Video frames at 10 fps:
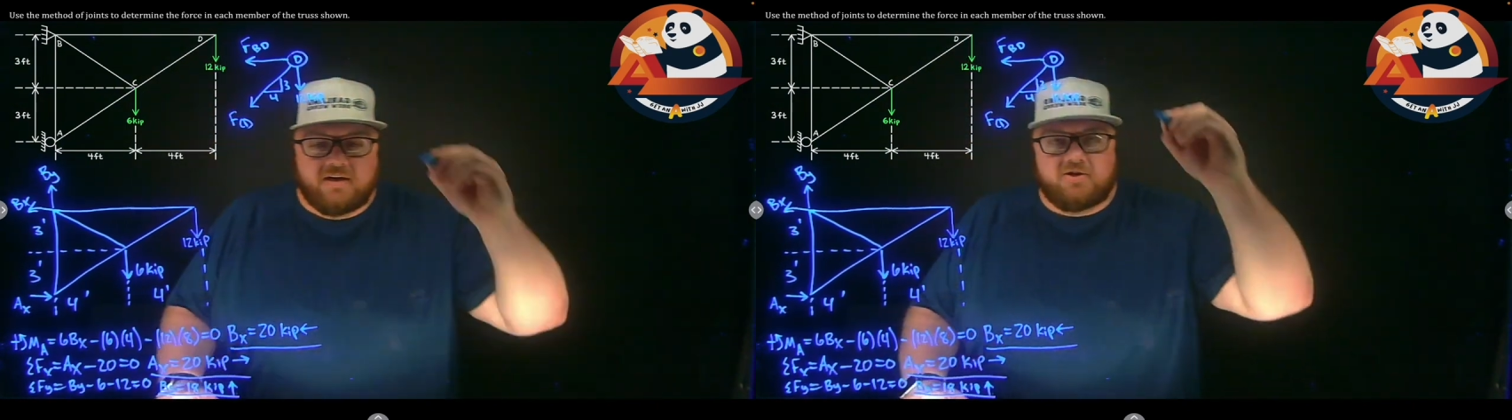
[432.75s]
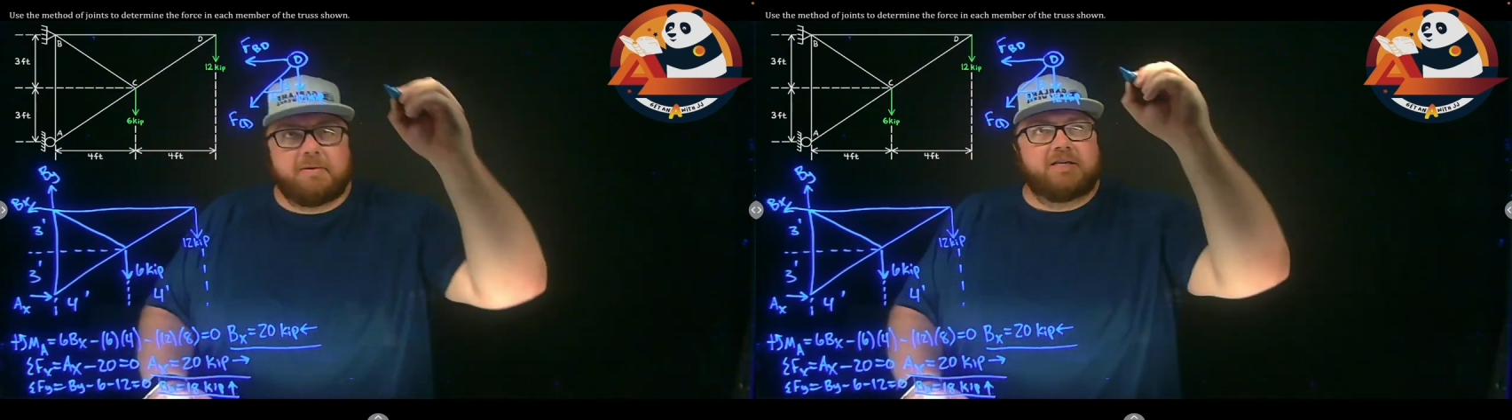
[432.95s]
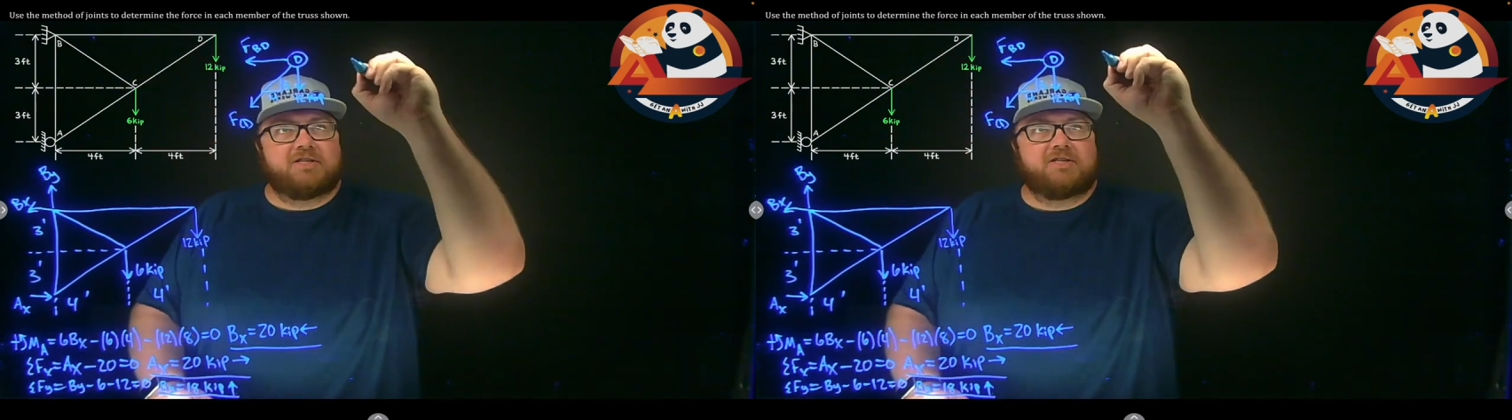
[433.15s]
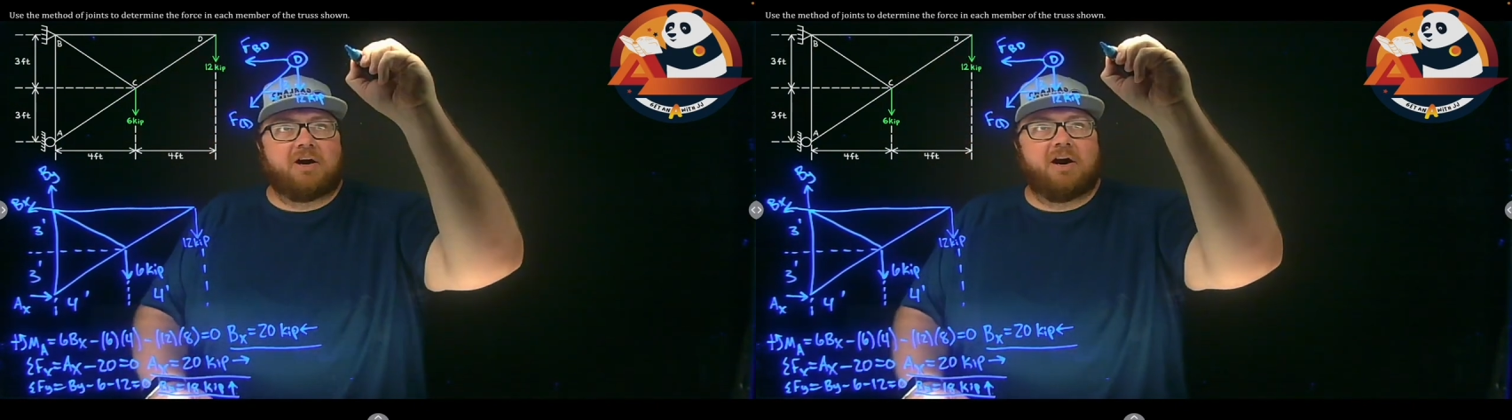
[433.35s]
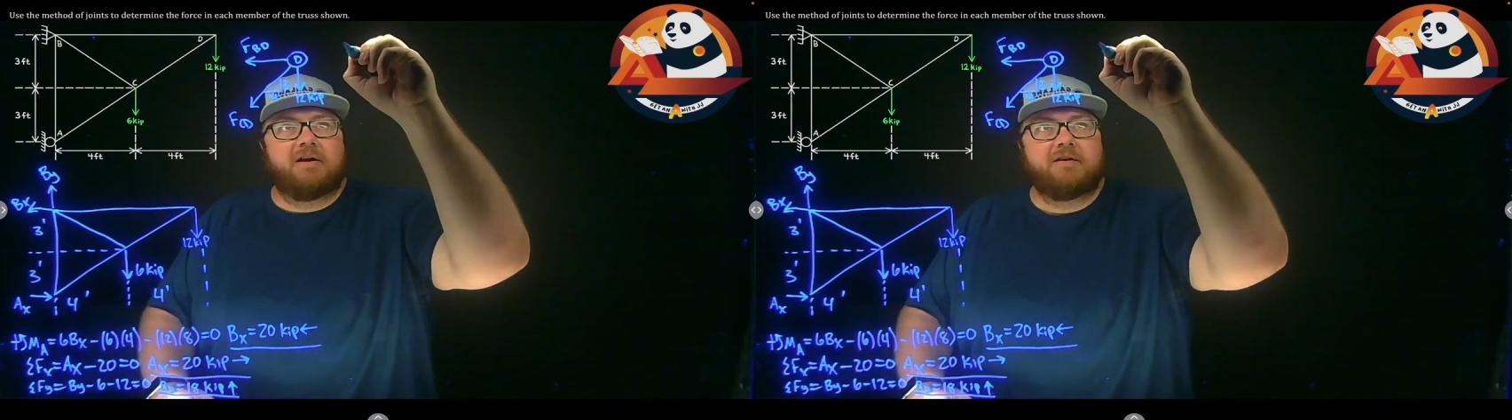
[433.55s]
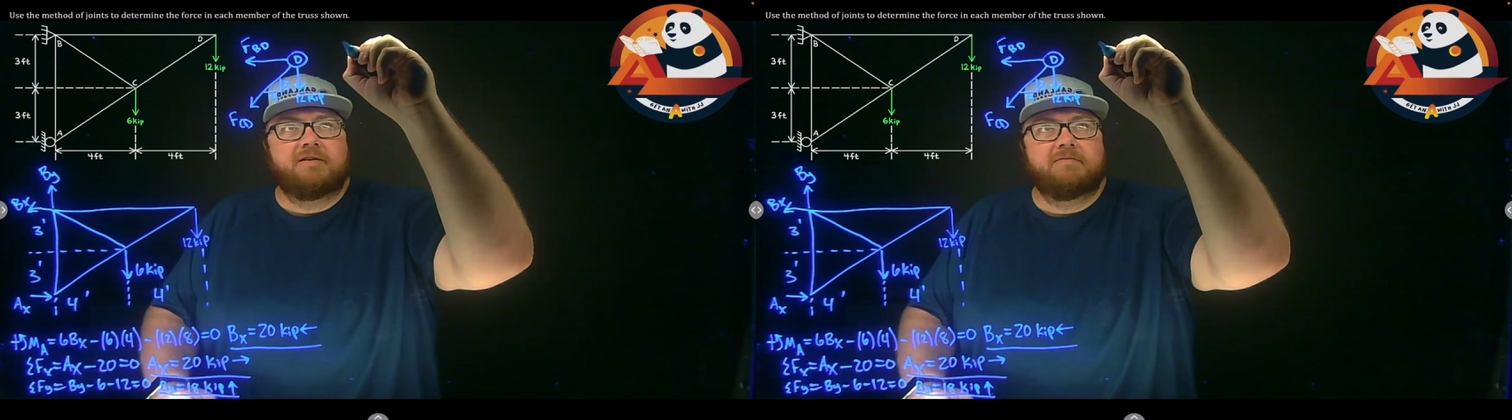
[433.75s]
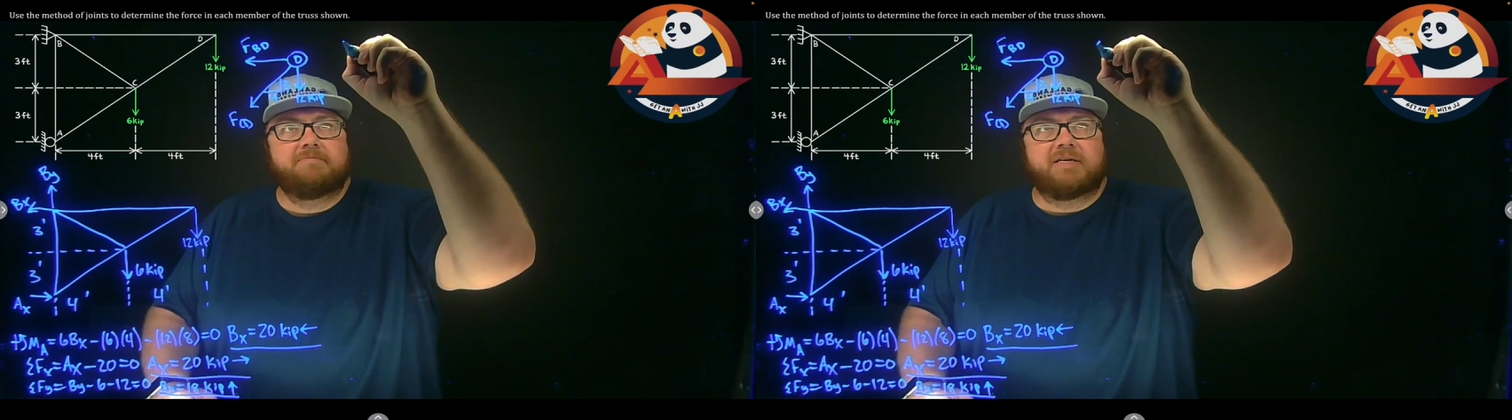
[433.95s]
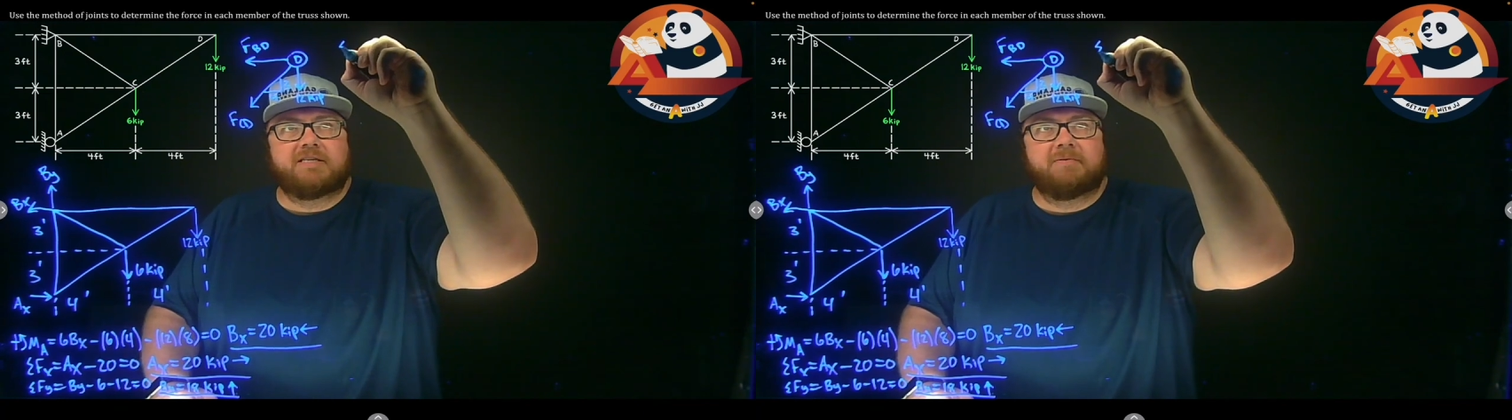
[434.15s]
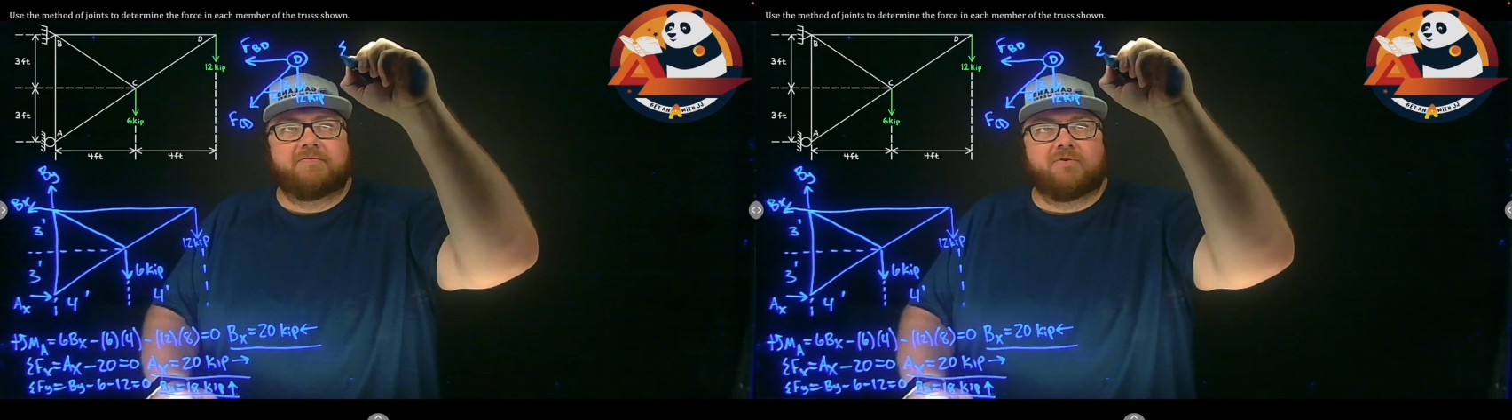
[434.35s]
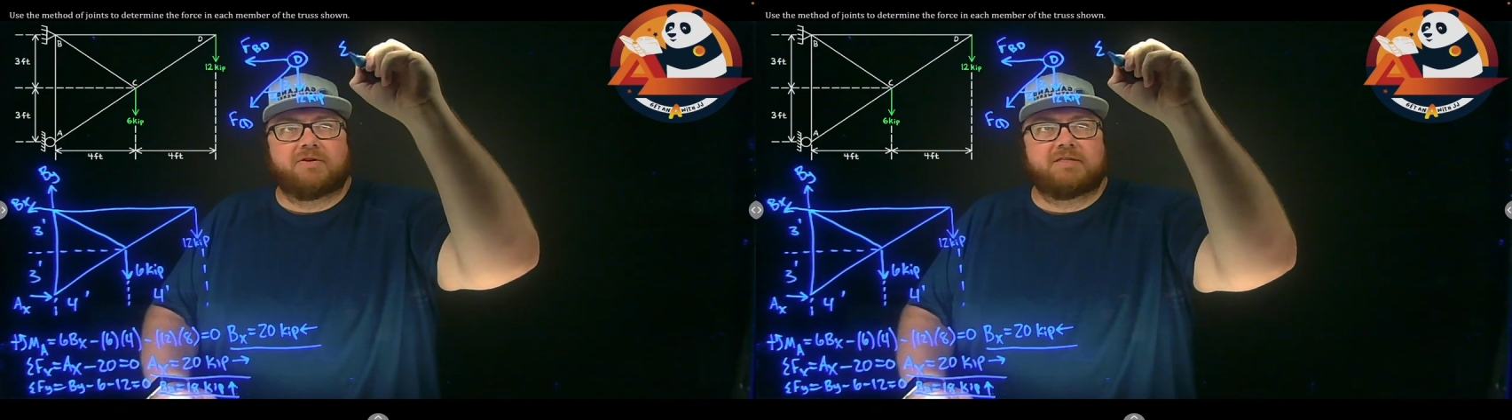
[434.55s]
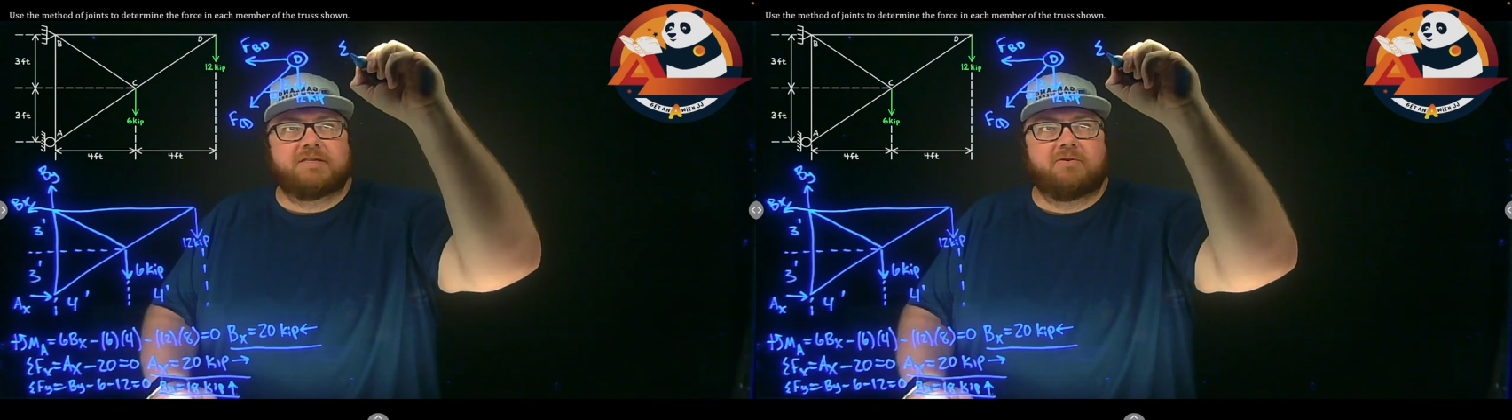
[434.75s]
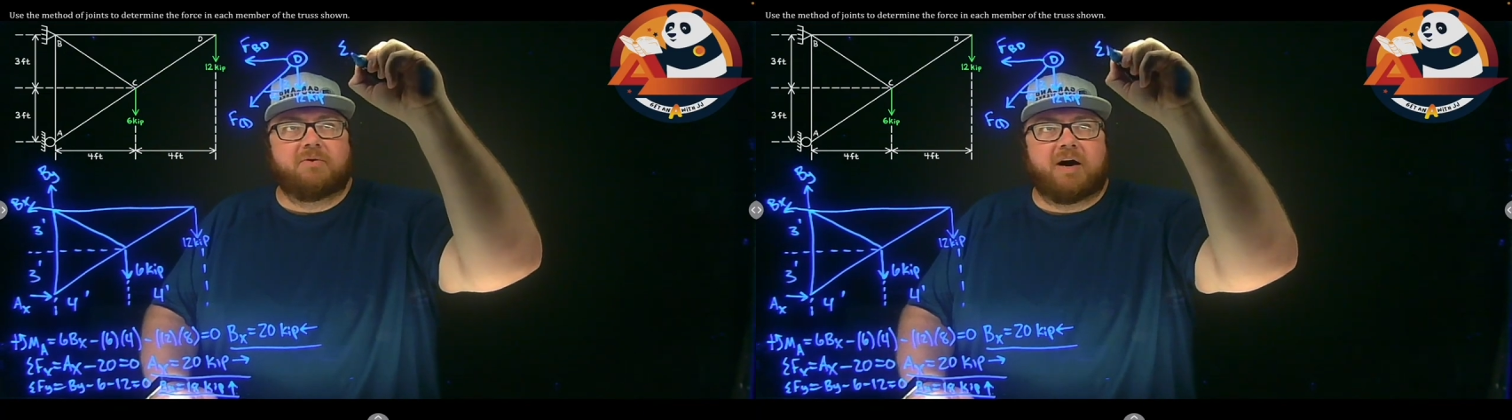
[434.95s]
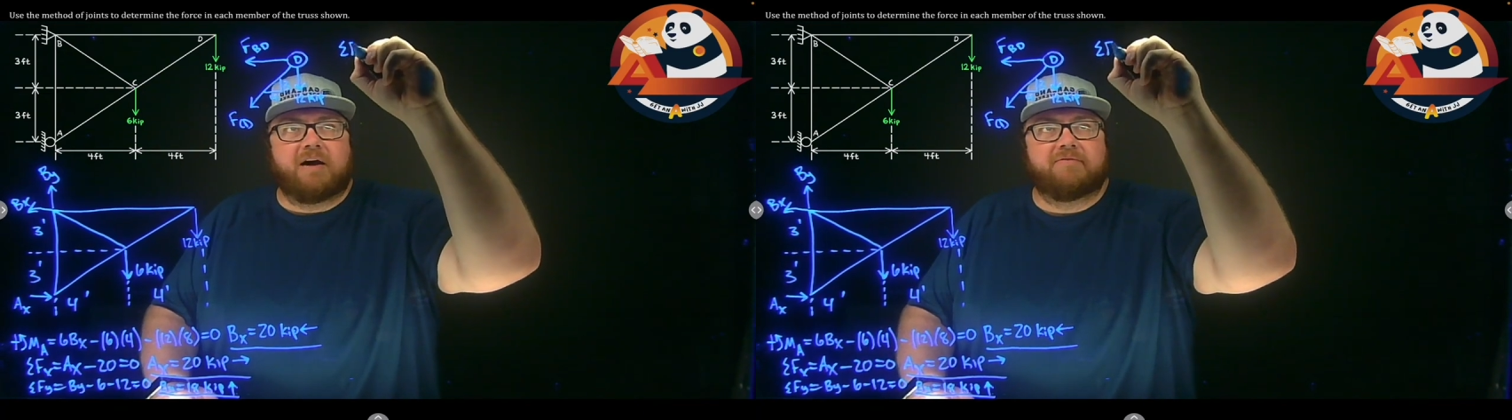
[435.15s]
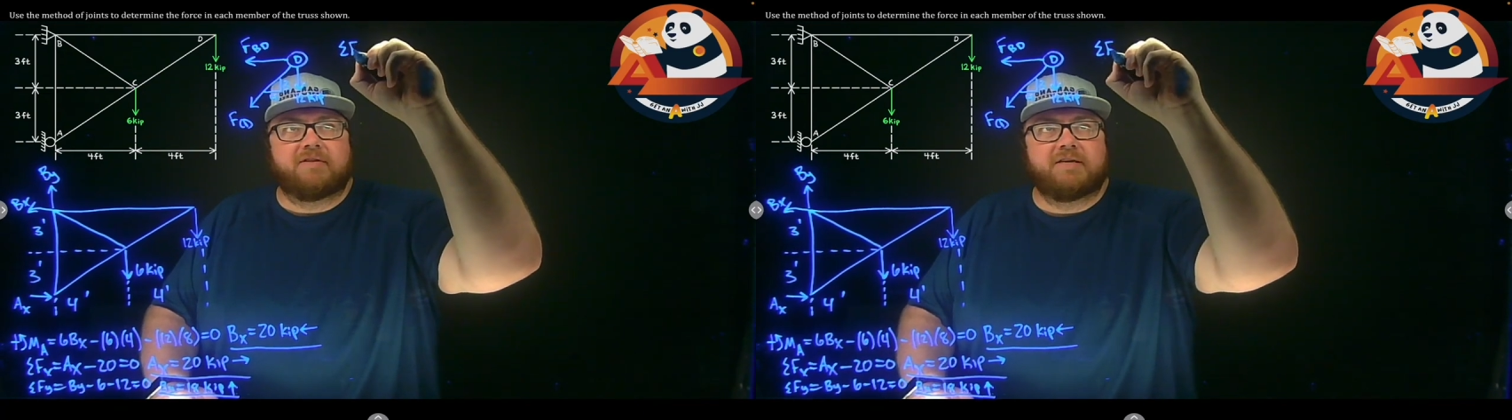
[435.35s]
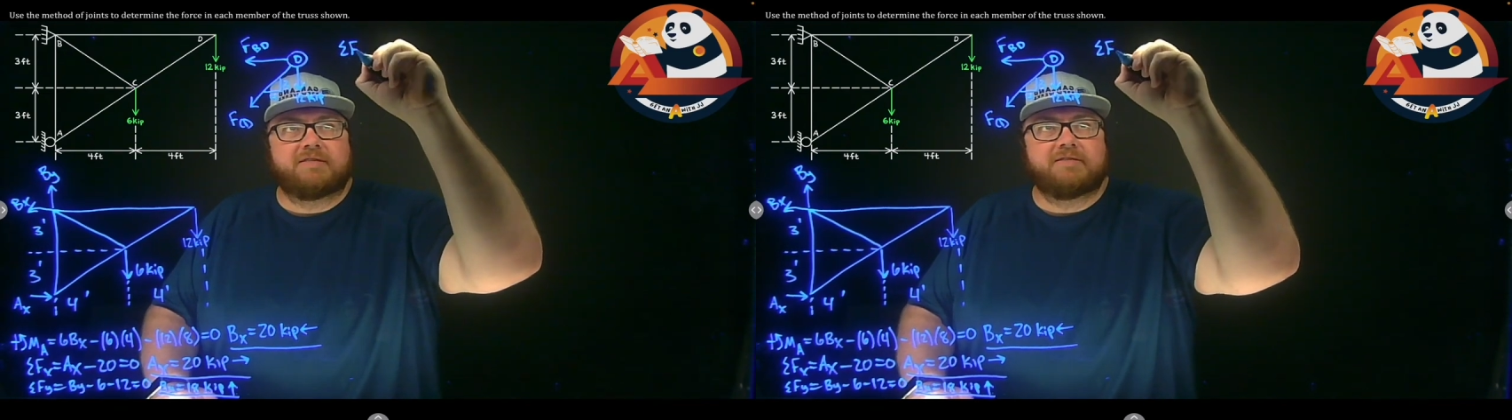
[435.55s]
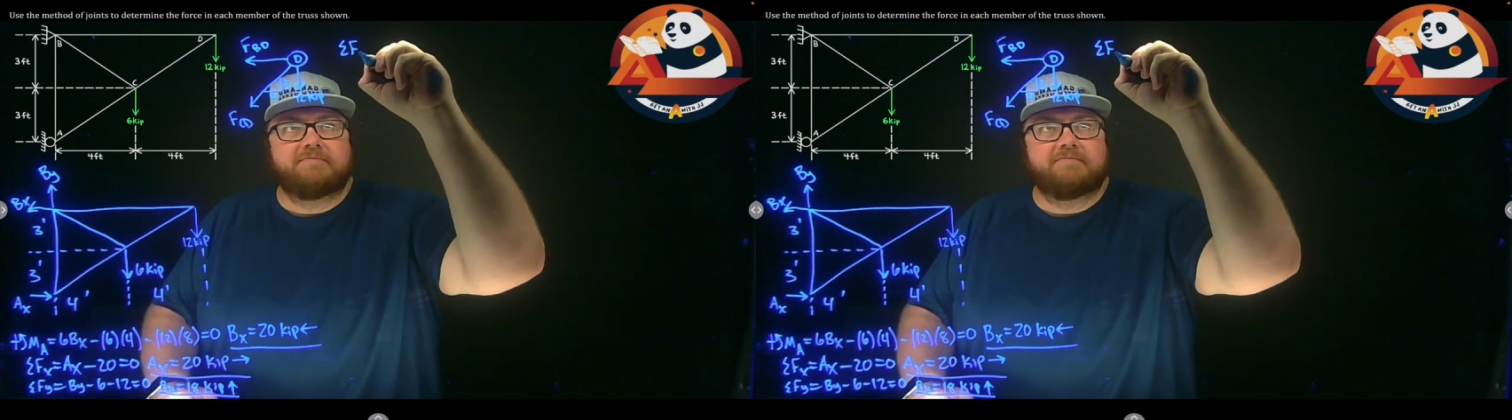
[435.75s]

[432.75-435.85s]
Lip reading: So I'm going to start by summing forces in the y for this.